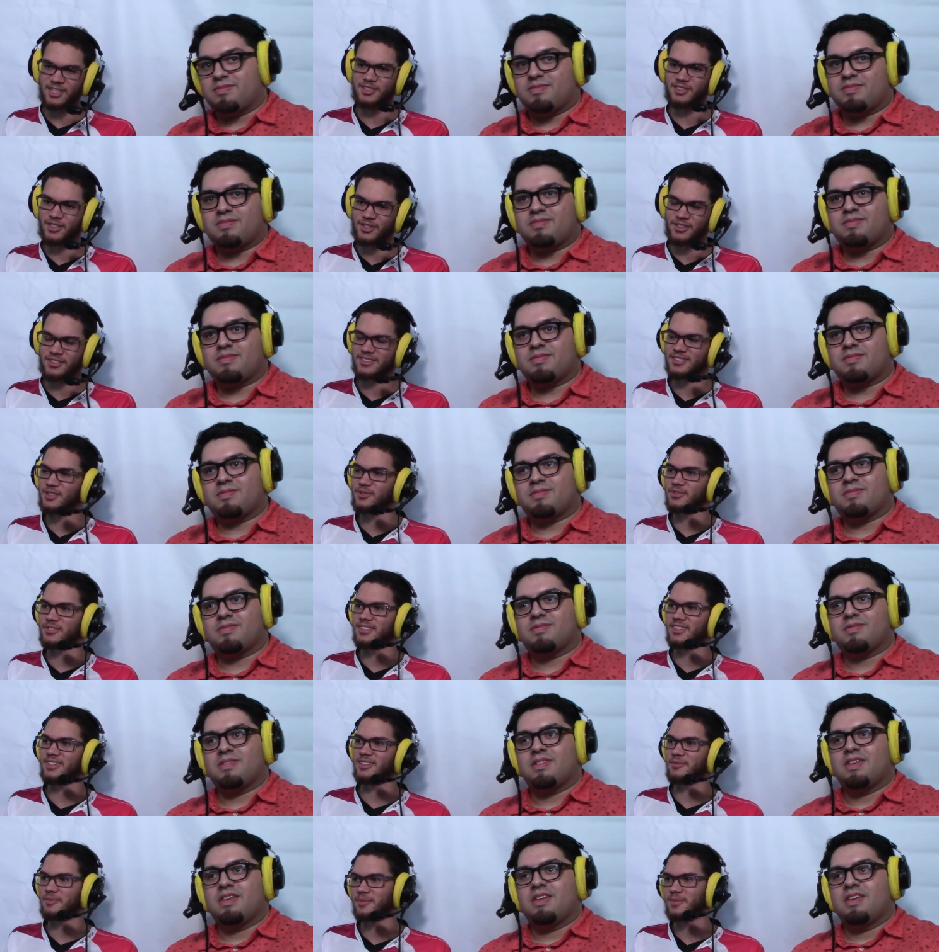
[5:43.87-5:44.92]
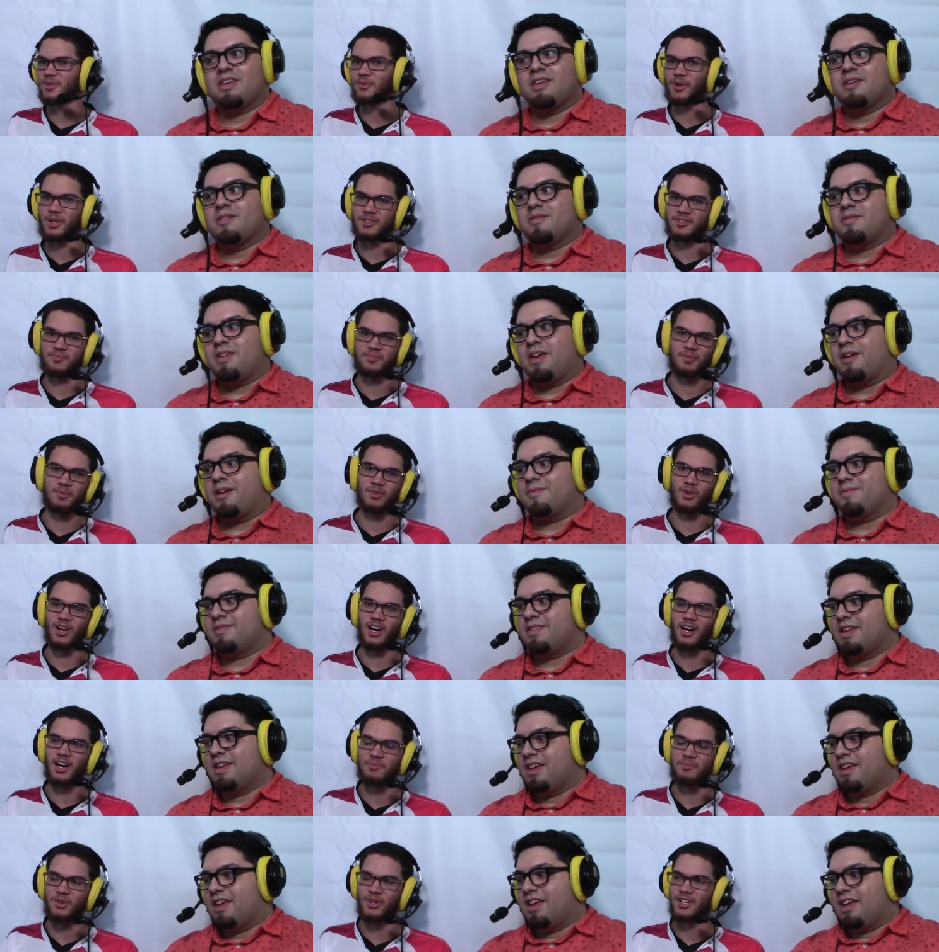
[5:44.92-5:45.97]
Speaker 1: you can still see it when people uh,
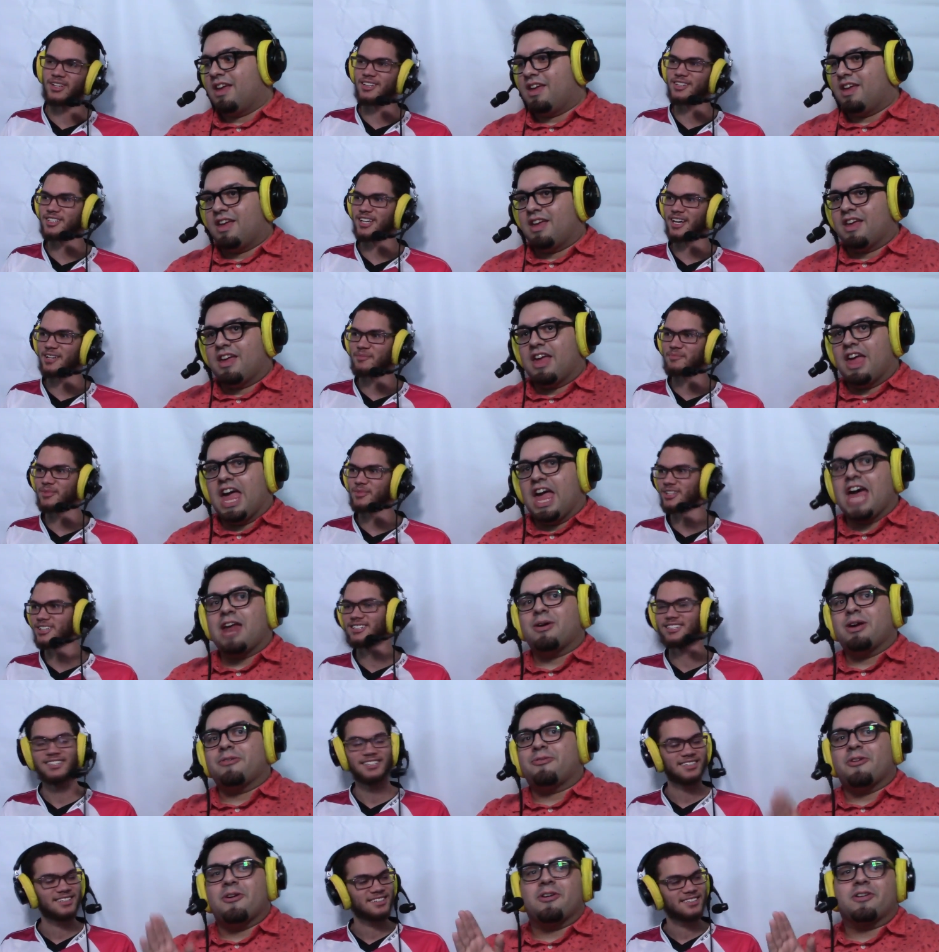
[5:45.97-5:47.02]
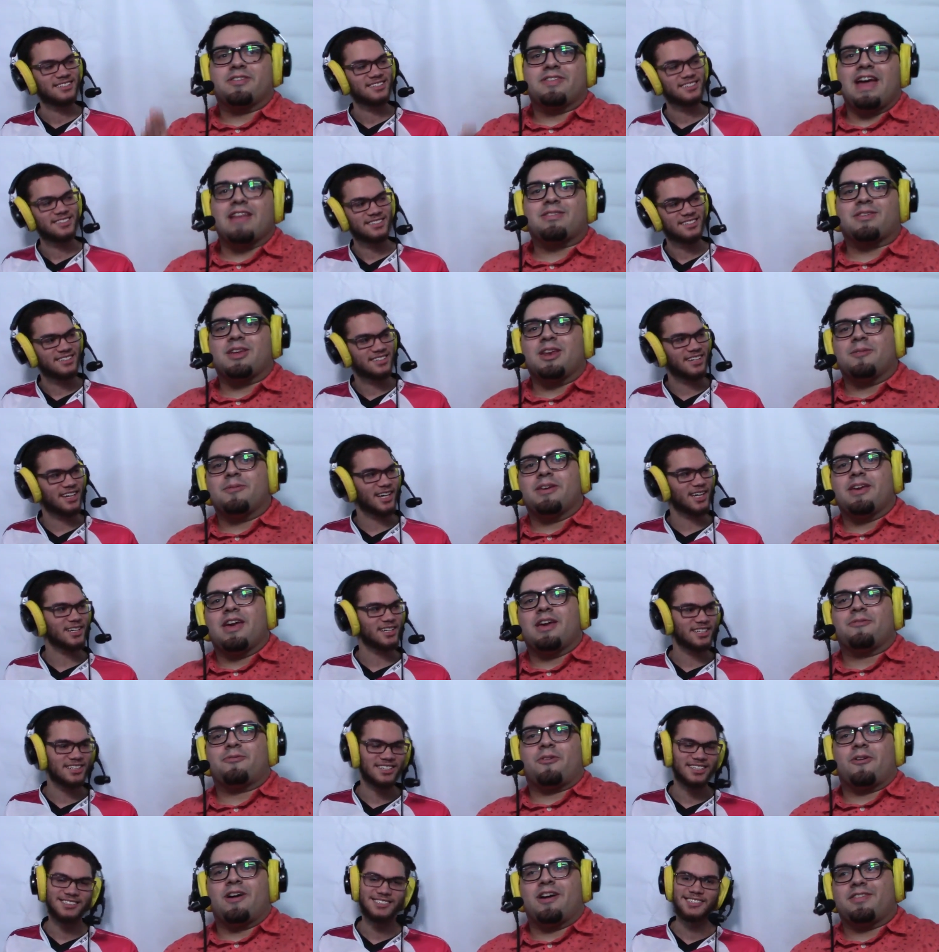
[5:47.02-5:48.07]
put it in the chat. But anyway,
Speaker 2: folks, that's going to yeah. be it
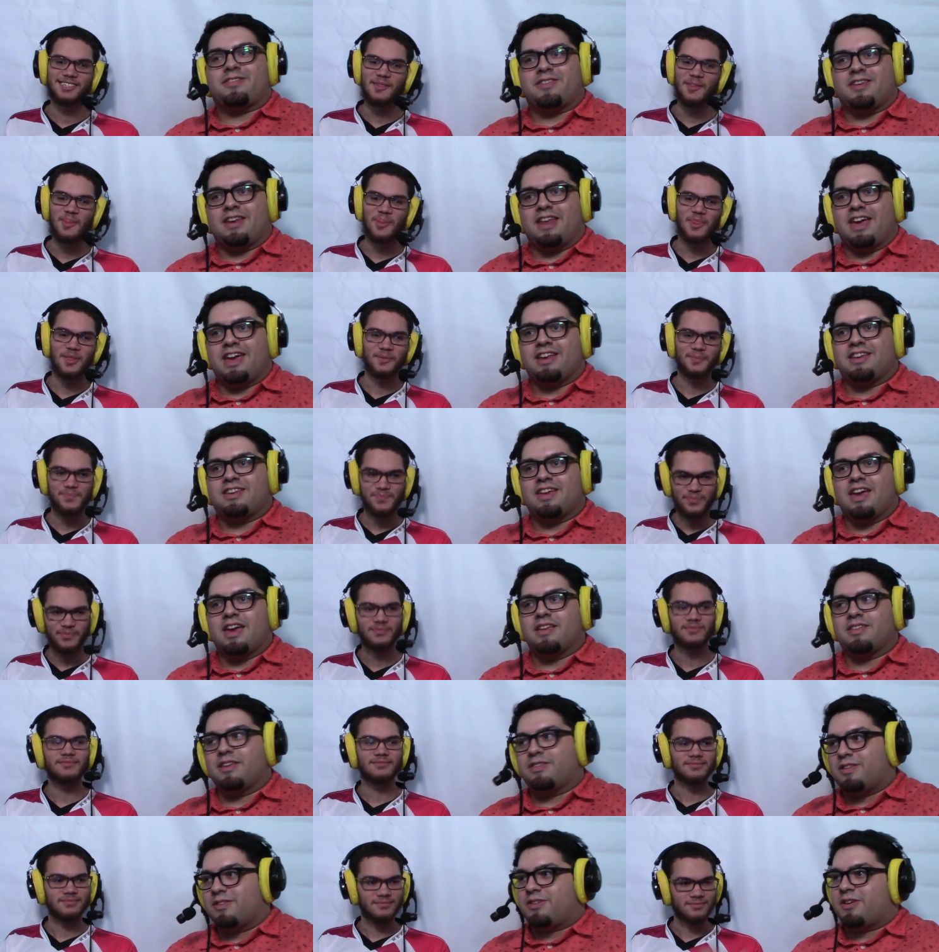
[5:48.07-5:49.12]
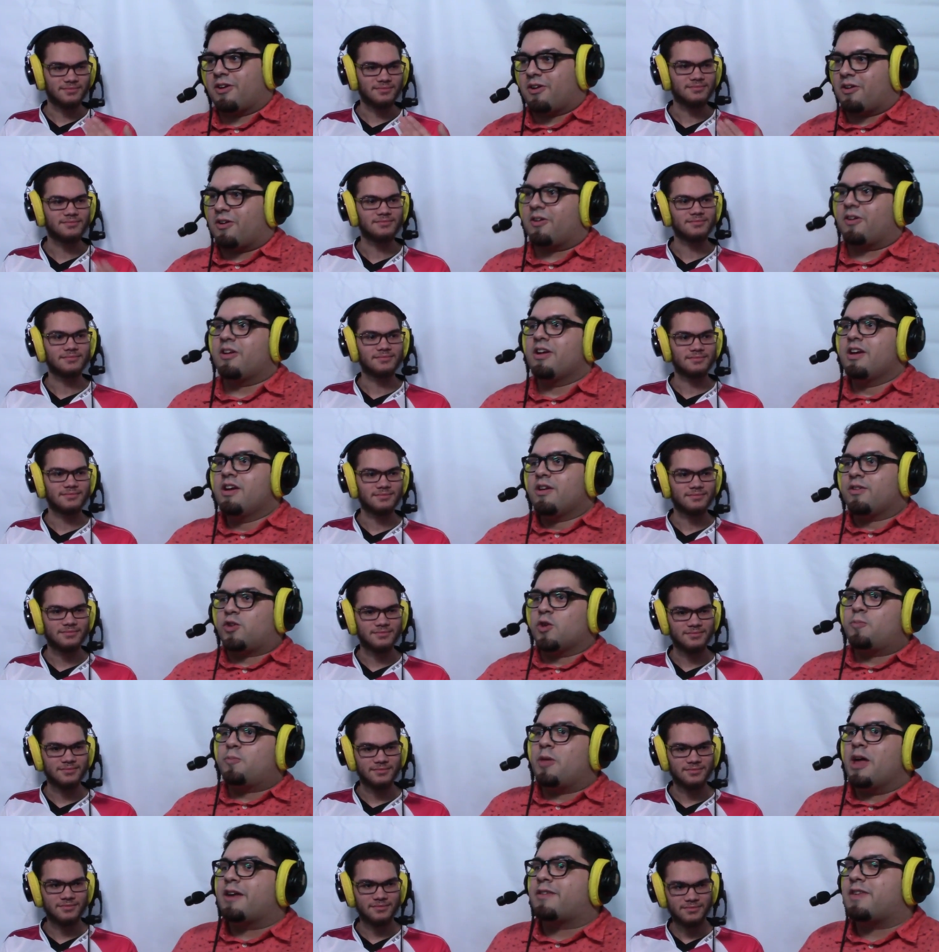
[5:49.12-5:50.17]
for us tonight. Uh, this is your
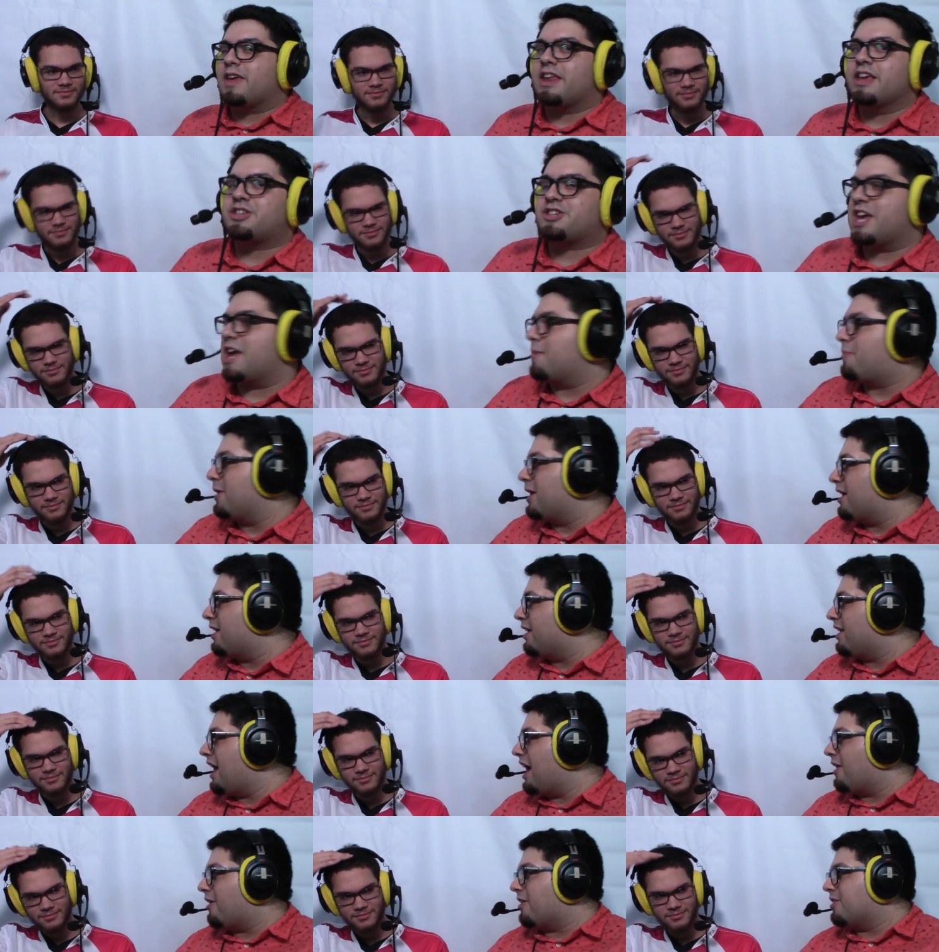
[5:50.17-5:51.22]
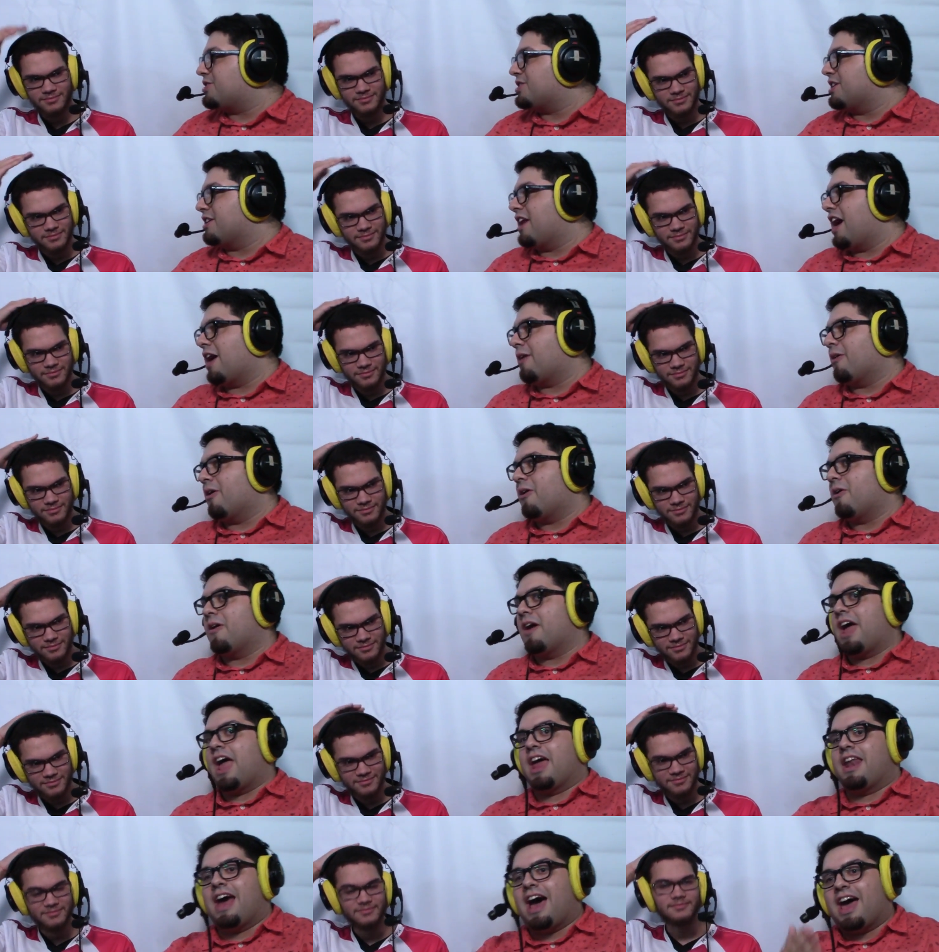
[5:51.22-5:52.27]
Suplex City champion, NRG Nairo,
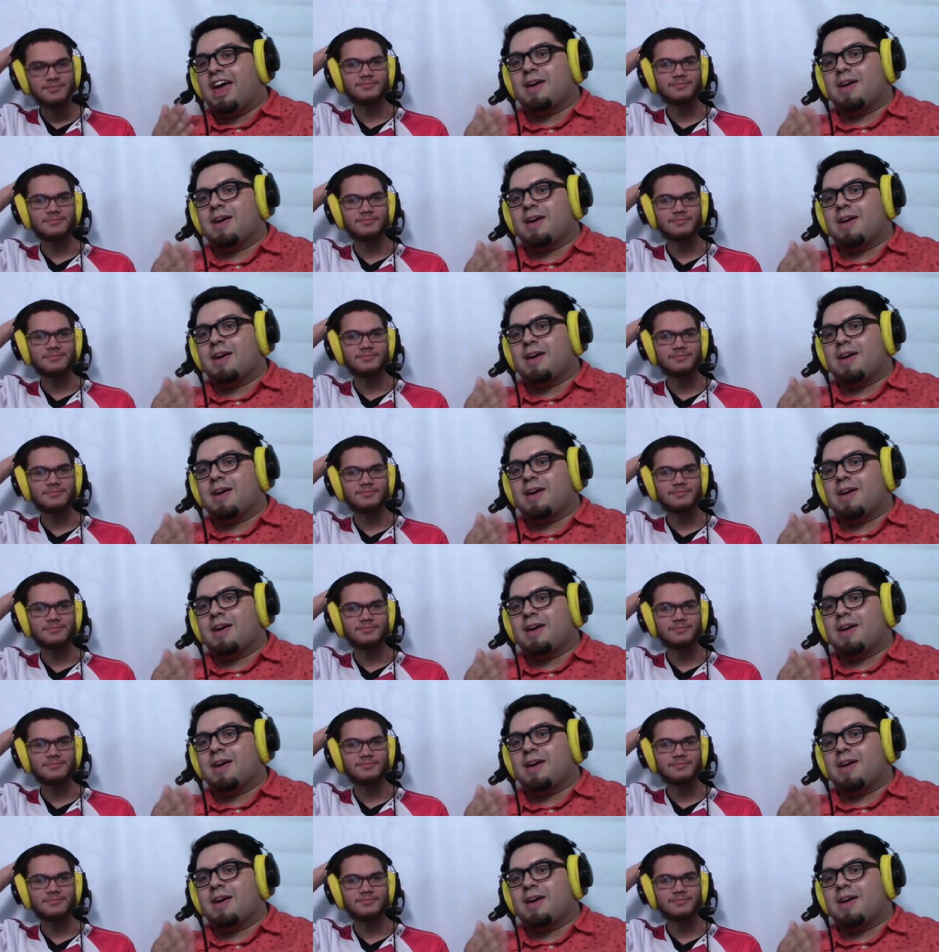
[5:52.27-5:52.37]
and I am